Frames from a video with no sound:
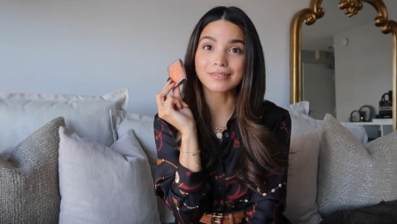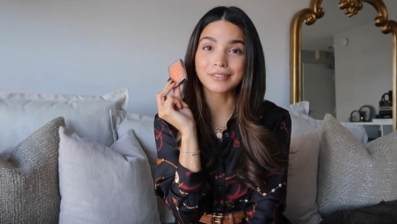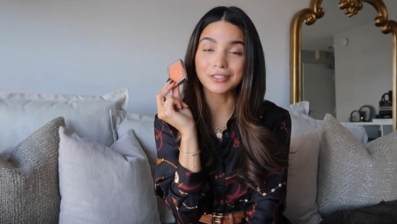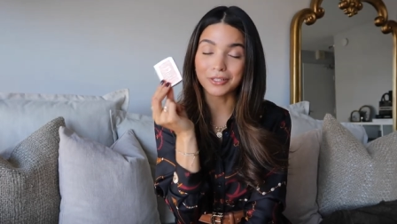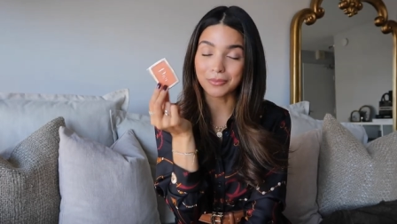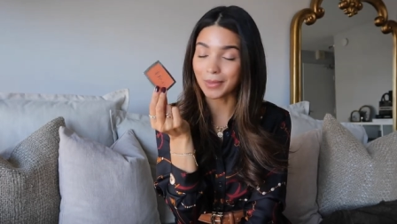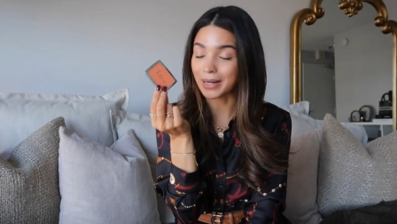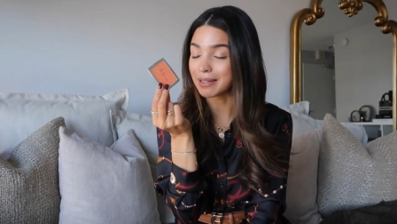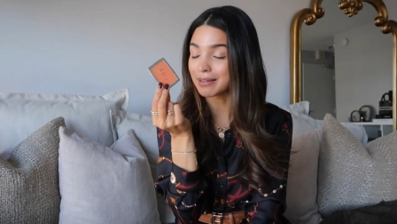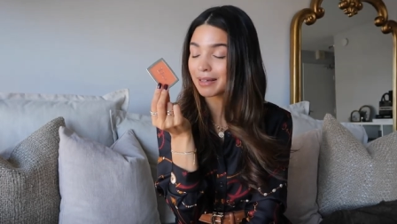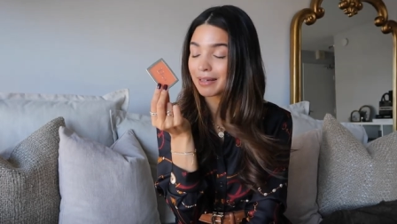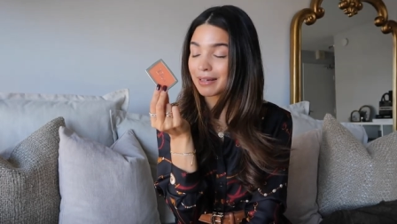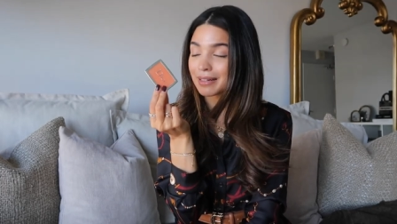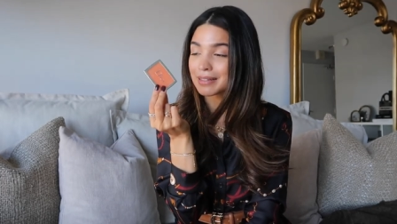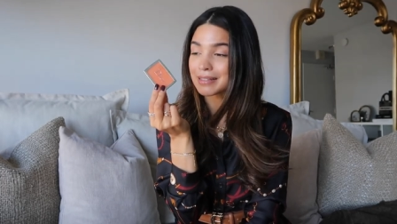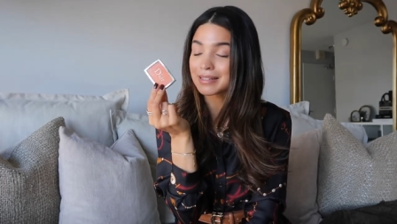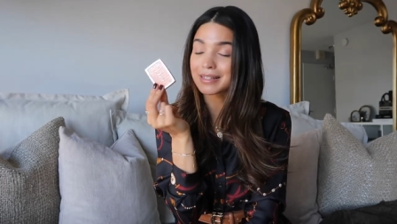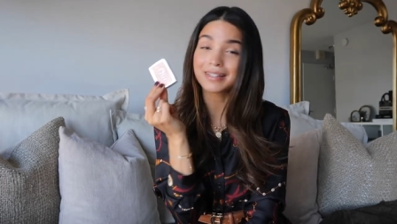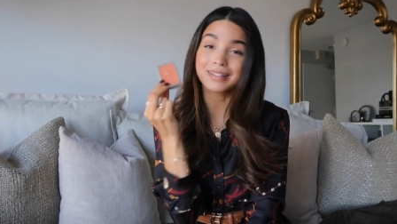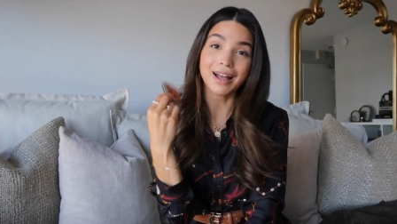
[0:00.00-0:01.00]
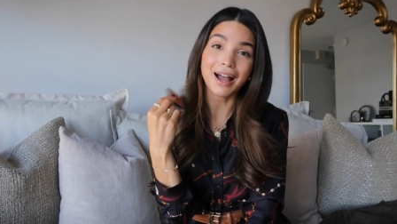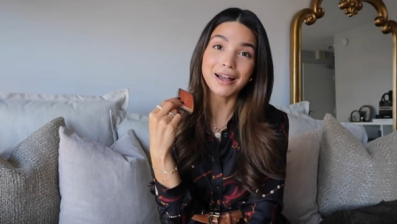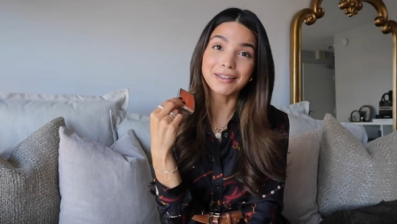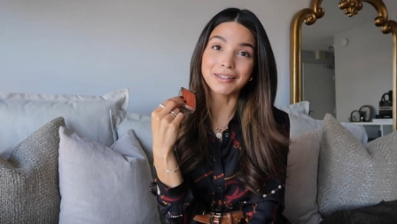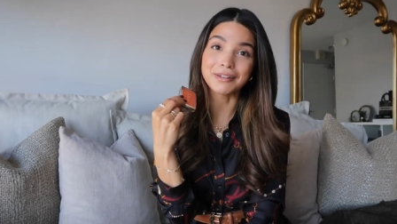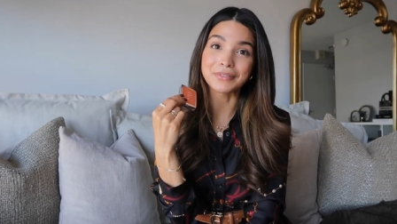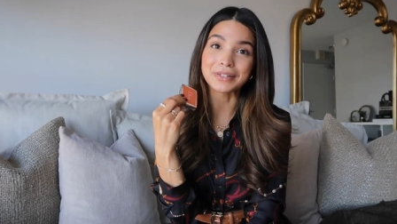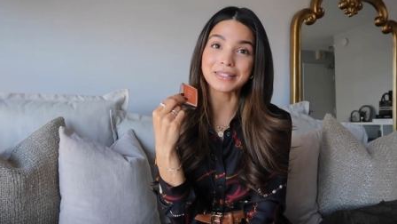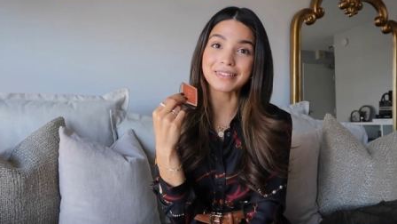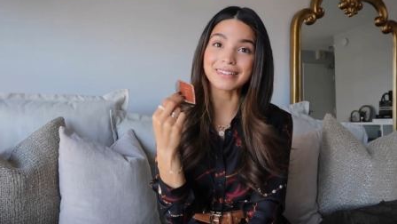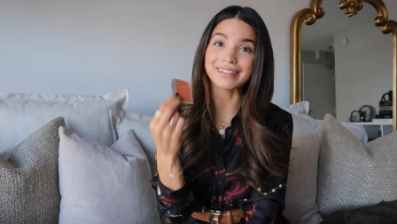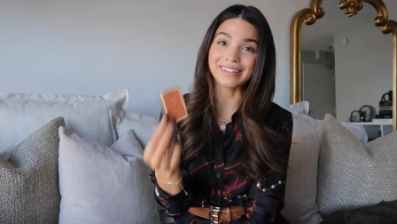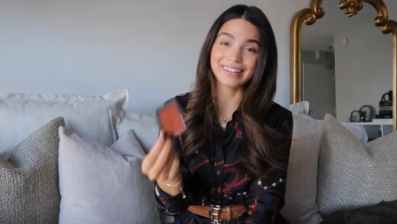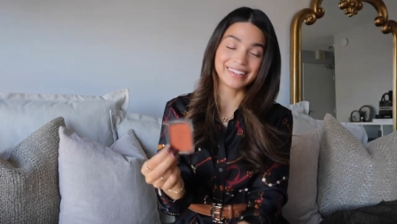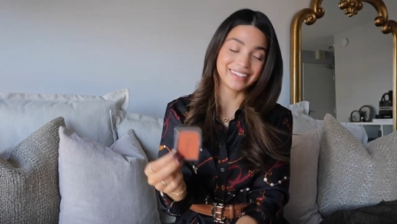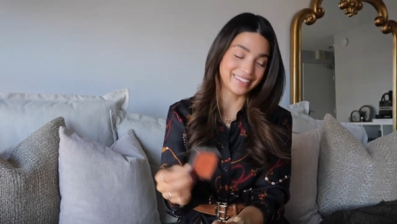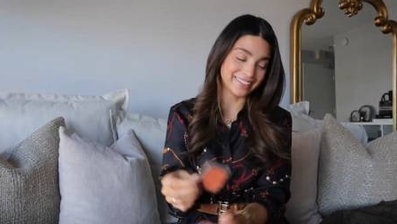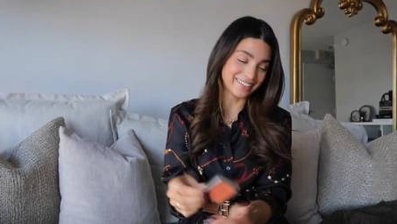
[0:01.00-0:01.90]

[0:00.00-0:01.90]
You might like it because I love it.